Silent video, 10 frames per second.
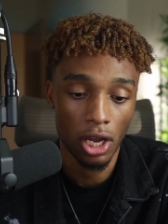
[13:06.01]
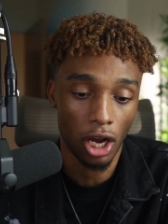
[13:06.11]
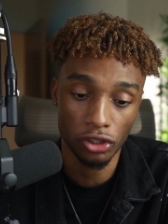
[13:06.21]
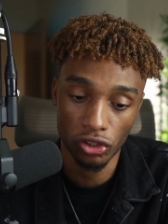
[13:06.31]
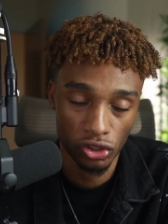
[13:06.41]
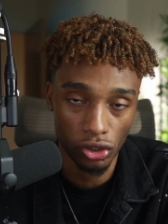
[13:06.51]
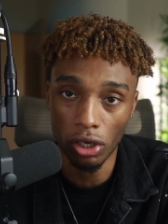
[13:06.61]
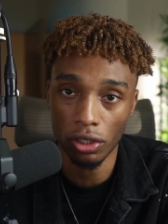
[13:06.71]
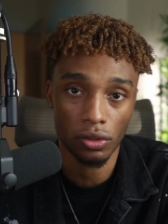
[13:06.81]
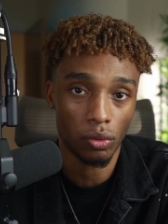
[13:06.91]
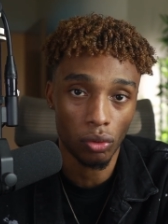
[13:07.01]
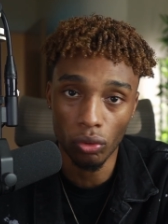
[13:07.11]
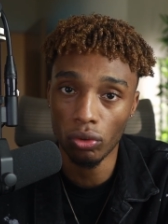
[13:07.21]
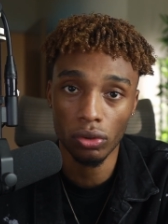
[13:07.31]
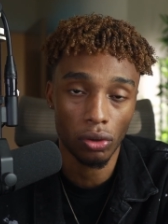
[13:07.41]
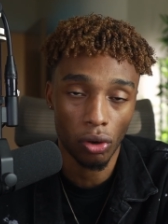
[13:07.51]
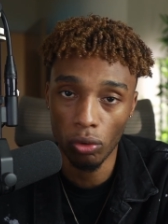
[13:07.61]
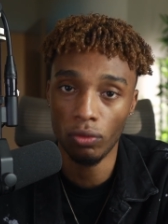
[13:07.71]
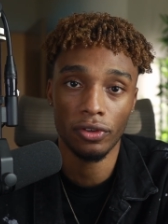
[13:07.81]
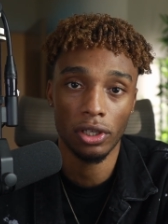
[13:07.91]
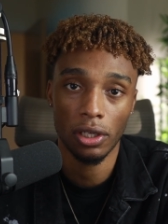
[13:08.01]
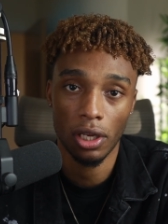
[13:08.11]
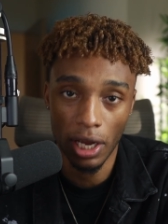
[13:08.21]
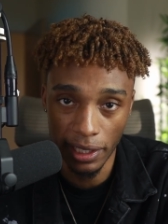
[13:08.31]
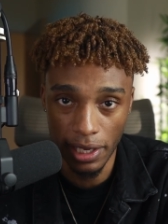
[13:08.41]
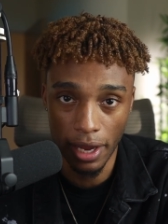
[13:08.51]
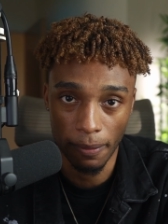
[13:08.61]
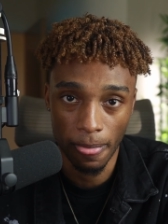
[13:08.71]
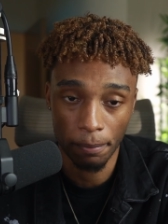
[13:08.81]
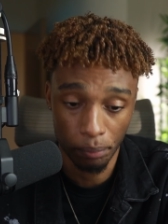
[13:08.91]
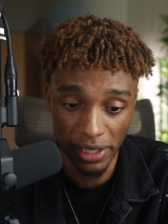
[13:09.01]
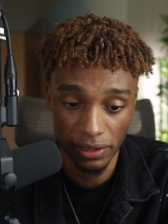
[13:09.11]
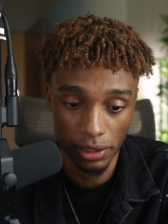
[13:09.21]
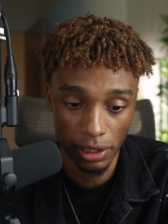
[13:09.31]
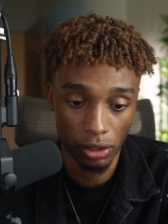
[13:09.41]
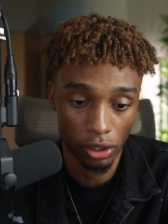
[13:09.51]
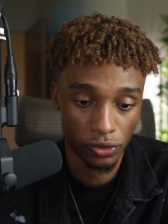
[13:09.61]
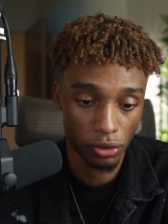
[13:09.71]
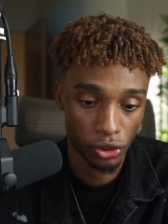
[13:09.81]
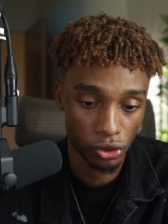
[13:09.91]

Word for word: and just started all over again basically, long story